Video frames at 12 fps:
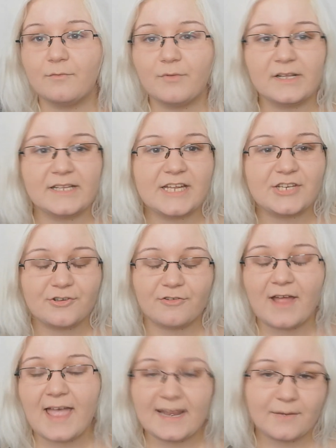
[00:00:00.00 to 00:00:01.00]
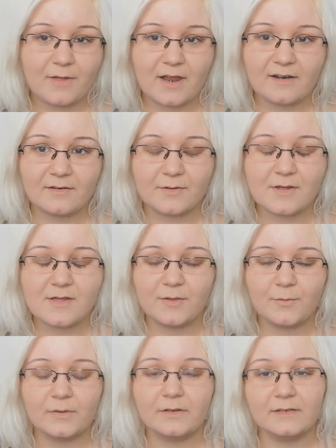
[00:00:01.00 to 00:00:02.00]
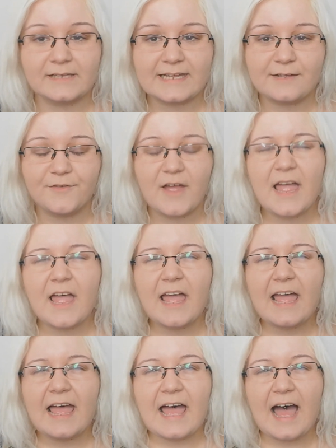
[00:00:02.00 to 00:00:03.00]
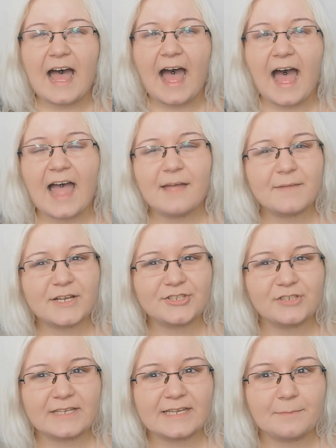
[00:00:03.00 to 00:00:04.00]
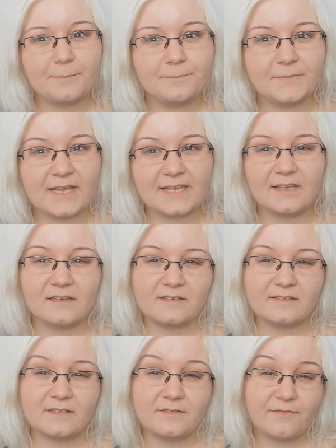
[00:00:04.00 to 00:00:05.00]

village, or anywhere you will live. I'm actually taking this